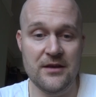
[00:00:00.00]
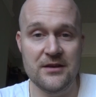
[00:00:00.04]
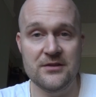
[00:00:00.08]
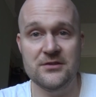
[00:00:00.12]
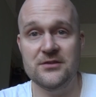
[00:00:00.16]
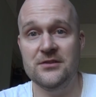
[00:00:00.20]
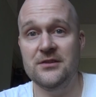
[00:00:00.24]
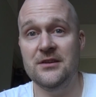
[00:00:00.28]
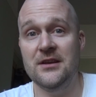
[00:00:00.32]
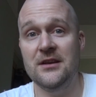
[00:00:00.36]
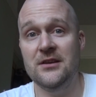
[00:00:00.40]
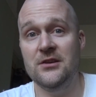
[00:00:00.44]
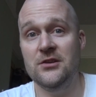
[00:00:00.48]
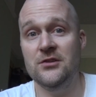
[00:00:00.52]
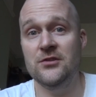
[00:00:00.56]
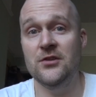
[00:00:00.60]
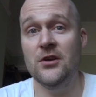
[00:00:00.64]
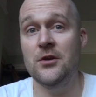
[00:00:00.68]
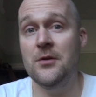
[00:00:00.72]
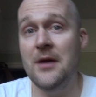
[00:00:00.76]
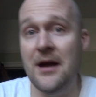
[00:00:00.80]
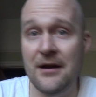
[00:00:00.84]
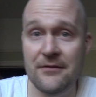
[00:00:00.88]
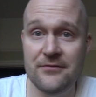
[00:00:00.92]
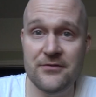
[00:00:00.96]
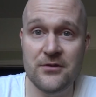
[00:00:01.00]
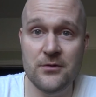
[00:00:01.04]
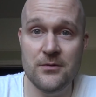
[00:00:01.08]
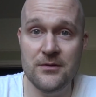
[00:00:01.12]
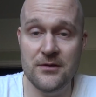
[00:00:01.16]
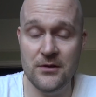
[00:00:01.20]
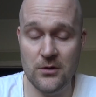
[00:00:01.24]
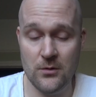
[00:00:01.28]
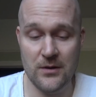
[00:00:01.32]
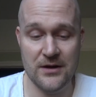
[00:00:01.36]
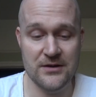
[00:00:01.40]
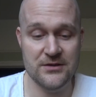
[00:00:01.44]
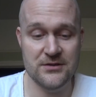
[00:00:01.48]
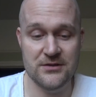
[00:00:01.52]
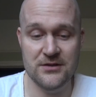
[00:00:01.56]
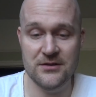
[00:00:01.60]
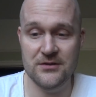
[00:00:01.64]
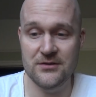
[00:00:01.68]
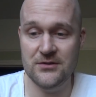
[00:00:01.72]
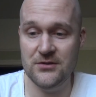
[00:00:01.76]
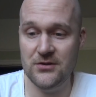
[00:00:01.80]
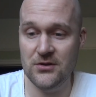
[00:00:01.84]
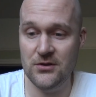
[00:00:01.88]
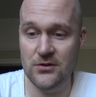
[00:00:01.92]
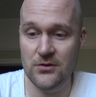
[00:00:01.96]
this, and it, you do have to in the
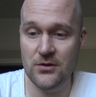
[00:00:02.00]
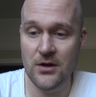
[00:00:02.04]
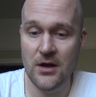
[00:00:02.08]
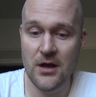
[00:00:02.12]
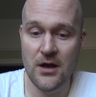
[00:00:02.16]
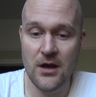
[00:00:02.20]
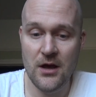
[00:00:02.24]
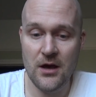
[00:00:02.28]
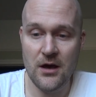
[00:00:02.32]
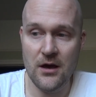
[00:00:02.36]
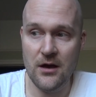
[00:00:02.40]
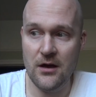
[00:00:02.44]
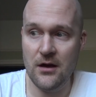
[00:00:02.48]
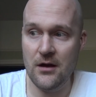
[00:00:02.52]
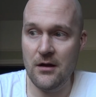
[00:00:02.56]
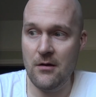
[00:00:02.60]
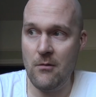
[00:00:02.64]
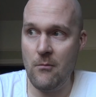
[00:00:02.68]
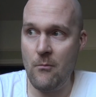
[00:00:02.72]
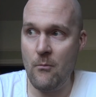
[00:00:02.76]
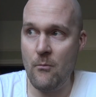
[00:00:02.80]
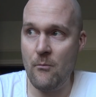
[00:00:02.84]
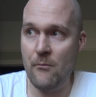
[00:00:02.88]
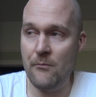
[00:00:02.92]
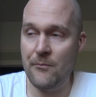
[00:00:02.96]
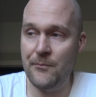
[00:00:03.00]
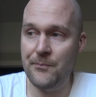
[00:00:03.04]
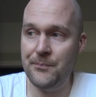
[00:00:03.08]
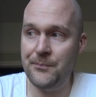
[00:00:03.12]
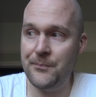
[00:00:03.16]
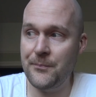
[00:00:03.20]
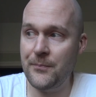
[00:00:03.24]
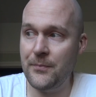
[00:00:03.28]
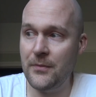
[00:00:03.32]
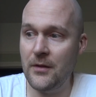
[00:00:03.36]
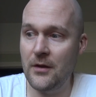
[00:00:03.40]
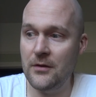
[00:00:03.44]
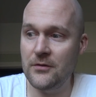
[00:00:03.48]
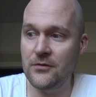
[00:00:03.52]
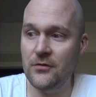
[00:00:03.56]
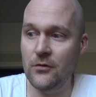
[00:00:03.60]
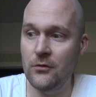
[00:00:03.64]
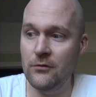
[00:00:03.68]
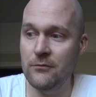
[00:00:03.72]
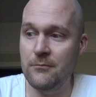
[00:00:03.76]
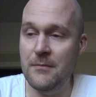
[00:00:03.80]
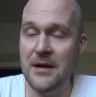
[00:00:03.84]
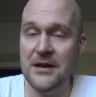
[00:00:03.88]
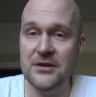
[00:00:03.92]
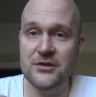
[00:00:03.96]
question to um,
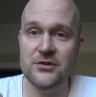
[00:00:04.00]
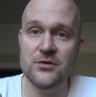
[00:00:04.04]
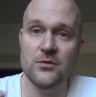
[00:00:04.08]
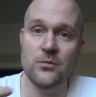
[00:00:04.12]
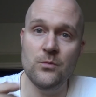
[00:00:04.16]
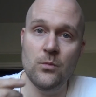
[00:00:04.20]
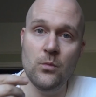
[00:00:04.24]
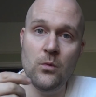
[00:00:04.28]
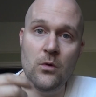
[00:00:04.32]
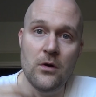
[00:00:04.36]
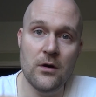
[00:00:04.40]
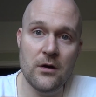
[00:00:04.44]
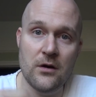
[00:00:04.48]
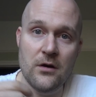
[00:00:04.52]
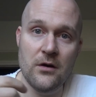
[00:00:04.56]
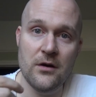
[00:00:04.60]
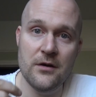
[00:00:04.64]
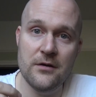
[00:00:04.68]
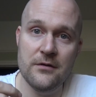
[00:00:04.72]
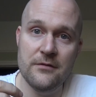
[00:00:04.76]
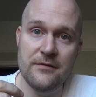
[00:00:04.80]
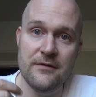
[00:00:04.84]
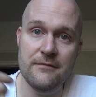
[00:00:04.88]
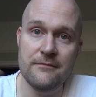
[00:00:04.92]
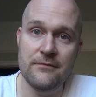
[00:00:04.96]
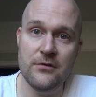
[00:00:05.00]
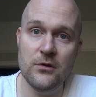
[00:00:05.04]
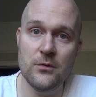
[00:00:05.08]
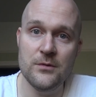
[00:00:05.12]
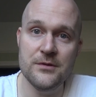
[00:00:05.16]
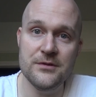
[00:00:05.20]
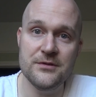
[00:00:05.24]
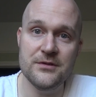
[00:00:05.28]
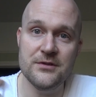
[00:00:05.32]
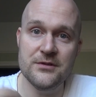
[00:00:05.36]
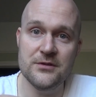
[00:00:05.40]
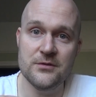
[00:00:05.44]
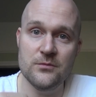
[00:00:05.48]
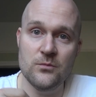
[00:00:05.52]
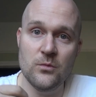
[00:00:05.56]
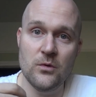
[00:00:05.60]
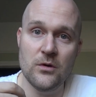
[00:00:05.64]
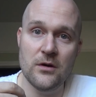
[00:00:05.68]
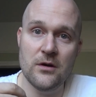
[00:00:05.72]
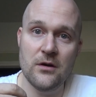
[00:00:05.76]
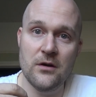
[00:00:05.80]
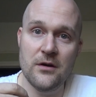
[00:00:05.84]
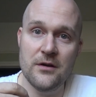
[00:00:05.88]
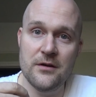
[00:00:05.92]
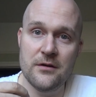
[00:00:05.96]
sort of mention what kind of influences and
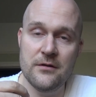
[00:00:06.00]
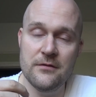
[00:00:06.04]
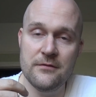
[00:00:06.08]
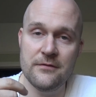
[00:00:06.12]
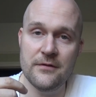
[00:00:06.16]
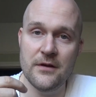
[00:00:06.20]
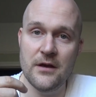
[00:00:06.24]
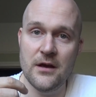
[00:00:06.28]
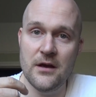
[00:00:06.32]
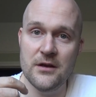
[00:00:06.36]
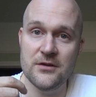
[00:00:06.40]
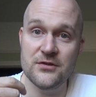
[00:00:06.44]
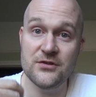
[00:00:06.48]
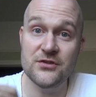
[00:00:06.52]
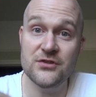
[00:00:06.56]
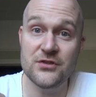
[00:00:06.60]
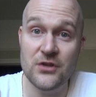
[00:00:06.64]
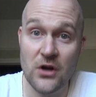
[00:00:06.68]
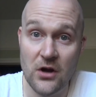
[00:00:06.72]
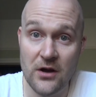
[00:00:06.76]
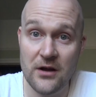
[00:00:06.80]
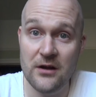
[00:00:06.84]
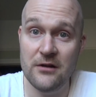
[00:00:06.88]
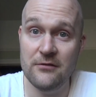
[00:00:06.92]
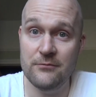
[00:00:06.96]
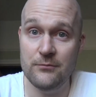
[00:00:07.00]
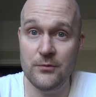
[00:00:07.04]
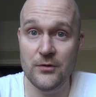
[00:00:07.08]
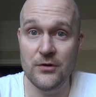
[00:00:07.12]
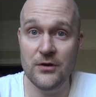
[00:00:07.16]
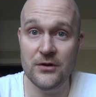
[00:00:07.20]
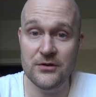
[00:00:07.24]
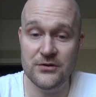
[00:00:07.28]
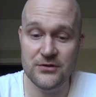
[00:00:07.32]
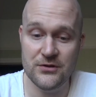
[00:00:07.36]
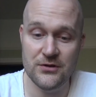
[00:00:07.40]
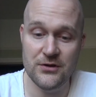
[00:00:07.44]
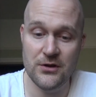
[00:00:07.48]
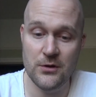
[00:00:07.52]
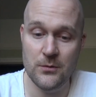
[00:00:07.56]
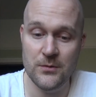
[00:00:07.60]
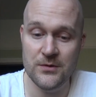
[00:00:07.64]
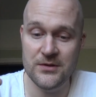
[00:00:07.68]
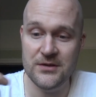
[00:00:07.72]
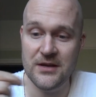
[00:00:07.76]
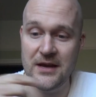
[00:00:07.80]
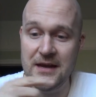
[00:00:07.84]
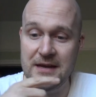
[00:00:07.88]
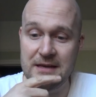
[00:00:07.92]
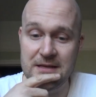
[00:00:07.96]
what kind of uh, style of production you
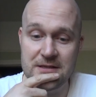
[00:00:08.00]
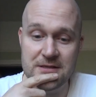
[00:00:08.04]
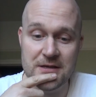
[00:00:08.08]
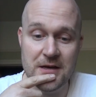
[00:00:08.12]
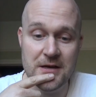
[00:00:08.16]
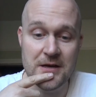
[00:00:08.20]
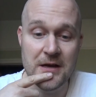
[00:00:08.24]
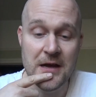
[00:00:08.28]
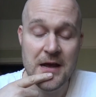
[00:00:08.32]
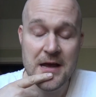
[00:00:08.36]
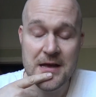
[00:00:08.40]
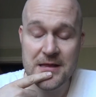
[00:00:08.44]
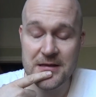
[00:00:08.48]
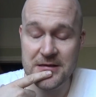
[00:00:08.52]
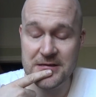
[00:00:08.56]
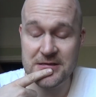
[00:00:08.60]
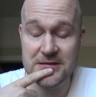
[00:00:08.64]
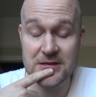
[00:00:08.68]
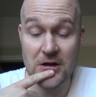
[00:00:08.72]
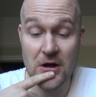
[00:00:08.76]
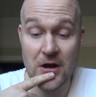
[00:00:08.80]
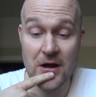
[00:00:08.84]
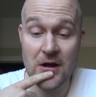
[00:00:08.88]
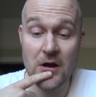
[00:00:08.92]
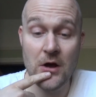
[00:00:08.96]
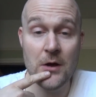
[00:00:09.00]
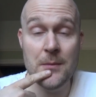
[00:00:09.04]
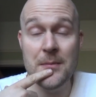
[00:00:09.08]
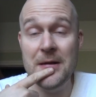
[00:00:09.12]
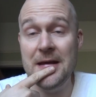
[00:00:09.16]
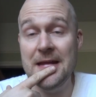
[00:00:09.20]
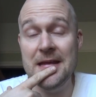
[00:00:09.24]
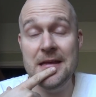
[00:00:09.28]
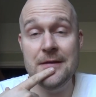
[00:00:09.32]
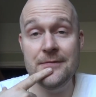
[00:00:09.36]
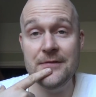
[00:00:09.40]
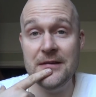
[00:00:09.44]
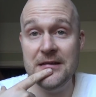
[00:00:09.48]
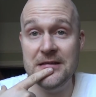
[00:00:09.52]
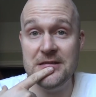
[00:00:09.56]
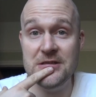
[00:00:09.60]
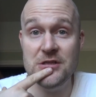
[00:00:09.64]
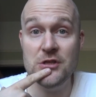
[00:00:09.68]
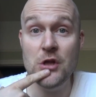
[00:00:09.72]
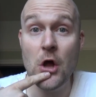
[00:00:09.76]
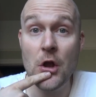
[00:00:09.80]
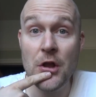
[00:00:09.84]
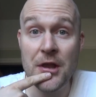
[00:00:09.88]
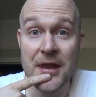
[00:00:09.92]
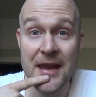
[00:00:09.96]
would take. So the style I believe is
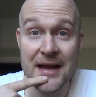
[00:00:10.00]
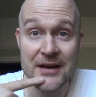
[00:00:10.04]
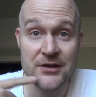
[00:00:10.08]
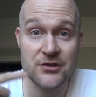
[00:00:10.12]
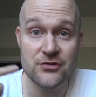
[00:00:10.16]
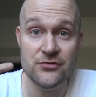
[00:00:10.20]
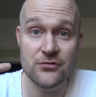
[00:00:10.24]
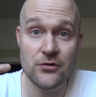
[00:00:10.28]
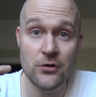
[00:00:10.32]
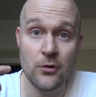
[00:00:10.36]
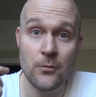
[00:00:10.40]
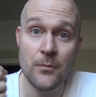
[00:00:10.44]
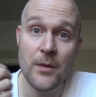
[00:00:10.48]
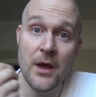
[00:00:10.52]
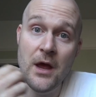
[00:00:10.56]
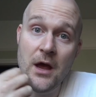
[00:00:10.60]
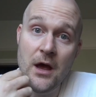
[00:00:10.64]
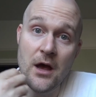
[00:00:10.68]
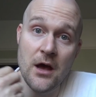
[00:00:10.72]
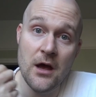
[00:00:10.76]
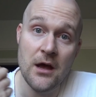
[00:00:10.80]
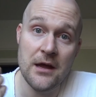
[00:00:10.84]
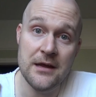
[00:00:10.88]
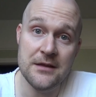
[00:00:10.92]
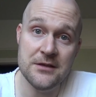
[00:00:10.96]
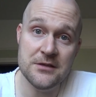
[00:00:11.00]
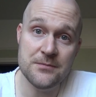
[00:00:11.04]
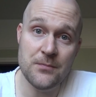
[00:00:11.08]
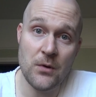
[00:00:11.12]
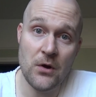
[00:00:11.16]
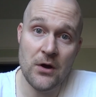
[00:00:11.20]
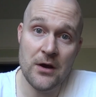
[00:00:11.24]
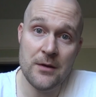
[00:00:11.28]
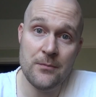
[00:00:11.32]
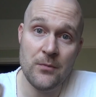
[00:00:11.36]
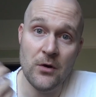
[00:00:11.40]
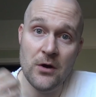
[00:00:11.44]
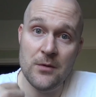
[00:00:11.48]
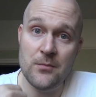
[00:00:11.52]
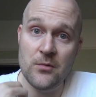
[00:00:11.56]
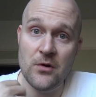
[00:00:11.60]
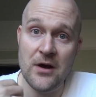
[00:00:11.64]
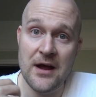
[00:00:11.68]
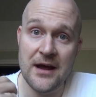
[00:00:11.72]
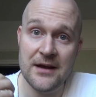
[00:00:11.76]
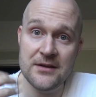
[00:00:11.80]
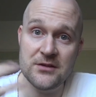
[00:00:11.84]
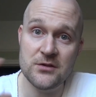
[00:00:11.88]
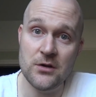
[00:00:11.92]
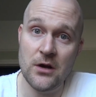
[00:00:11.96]
non-natural, uh, inspired by
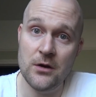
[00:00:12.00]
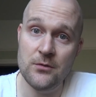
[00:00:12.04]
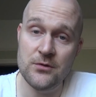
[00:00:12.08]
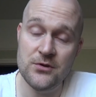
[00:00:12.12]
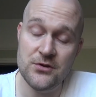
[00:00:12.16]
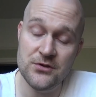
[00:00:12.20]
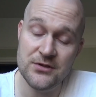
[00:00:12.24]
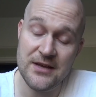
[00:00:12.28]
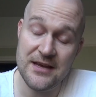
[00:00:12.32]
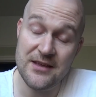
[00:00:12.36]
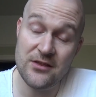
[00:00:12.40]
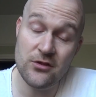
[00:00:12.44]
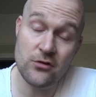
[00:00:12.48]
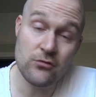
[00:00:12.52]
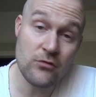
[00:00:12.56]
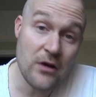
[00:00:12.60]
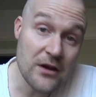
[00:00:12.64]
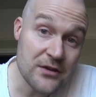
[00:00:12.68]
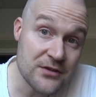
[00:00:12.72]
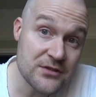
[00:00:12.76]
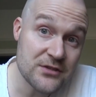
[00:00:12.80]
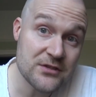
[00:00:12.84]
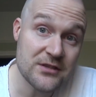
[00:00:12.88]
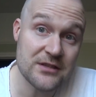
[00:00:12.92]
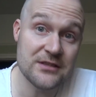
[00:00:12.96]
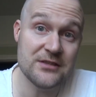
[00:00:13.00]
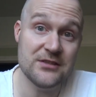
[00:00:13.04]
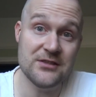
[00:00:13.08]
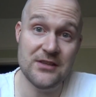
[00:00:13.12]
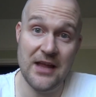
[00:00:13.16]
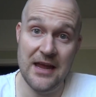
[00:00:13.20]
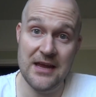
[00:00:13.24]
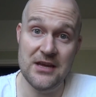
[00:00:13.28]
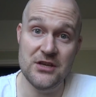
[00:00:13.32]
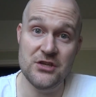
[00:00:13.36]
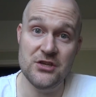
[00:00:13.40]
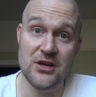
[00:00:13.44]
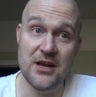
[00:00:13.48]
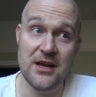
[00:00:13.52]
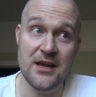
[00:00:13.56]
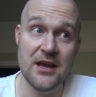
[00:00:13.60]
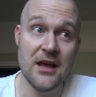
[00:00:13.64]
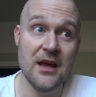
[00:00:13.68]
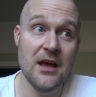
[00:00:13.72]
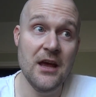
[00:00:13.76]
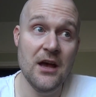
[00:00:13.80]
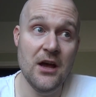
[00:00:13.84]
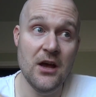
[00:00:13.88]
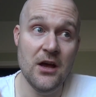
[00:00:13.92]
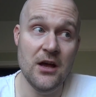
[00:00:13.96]
Brecht. I would use a thrust staging
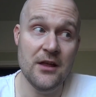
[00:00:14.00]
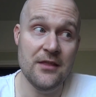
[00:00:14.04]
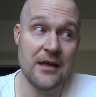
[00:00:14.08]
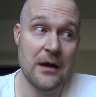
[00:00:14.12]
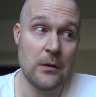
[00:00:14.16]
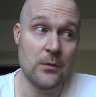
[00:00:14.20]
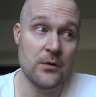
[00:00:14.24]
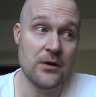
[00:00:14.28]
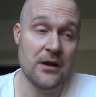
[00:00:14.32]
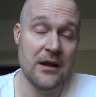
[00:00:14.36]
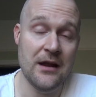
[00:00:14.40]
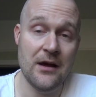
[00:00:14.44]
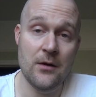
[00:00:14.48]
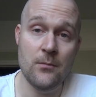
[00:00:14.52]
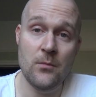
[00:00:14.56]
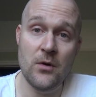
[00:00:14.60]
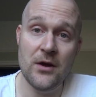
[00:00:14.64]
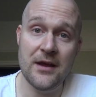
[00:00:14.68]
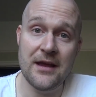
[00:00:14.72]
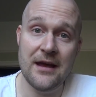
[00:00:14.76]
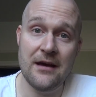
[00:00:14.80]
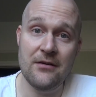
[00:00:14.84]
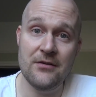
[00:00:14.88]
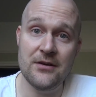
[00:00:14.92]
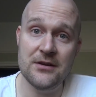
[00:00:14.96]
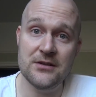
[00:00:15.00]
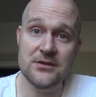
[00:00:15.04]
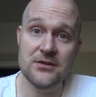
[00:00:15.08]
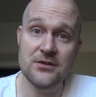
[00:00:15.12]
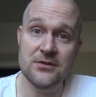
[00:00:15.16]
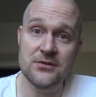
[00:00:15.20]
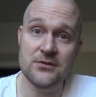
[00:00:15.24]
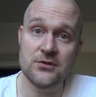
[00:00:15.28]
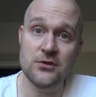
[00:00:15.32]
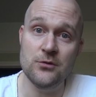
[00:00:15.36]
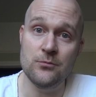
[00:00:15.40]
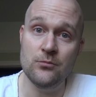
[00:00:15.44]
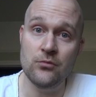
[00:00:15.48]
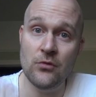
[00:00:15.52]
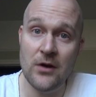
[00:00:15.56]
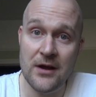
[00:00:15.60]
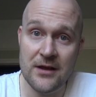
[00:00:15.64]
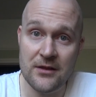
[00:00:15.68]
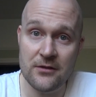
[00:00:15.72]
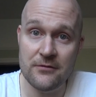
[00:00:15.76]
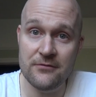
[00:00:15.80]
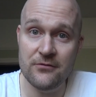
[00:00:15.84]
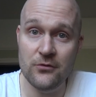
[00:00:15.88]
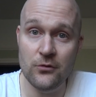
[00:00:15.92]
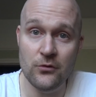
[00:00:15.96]
uh, that would allow my characters to
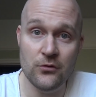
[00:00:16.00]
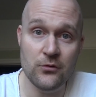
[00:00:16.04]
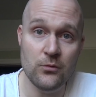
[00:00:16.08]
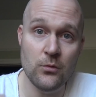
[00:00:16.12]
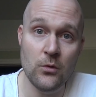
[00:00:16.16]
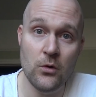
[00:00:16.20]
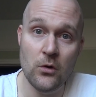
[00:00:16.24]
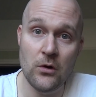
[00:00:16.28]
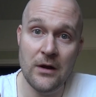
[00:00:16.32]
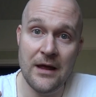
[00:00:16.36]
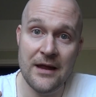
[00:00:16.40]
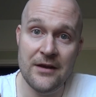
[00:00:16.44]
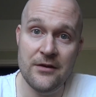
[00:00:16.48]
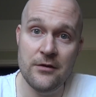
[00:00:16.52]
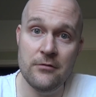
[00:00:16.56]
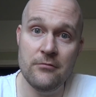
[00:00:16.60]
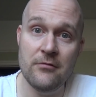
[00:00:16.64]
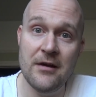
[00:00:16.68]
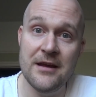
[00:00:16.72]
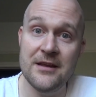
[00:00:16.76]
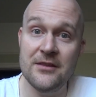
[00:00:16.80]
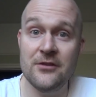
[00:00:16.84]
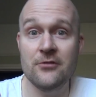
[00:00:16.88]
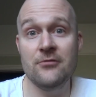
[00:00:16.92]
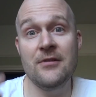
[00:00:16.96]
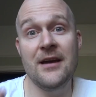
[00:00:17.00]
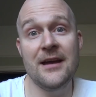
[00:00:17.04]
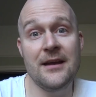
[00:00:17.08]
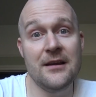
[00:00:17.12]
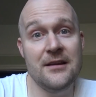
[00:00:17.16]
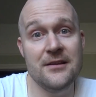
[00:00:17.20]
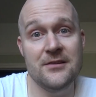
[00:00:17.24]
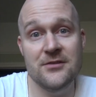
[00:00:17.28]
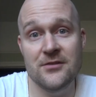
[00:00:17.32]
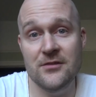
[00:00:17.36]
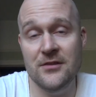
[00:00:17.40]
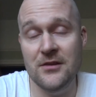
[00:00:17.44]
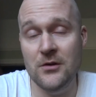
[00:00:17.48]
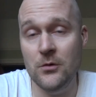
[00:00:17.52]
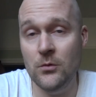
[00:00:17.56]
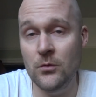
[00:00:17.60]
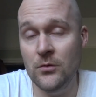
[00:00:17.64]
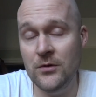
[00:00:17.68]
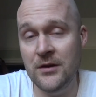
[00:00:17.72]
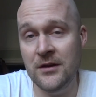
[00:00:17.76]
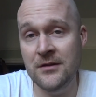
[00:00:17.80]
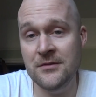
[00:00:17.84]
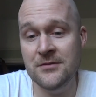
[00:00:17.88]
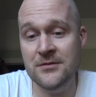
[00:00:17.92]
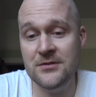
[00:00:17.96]
break the fourth wall and narrate directly to the
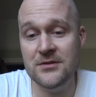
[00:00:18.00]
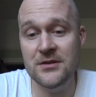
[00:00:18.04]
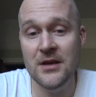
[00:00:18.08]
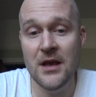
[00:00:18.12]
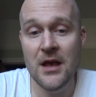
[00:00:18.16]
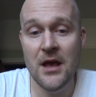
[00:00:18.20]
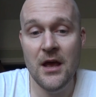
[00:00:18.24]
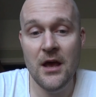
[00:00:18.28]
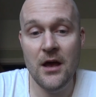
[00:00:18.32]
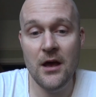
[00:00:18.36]
audience.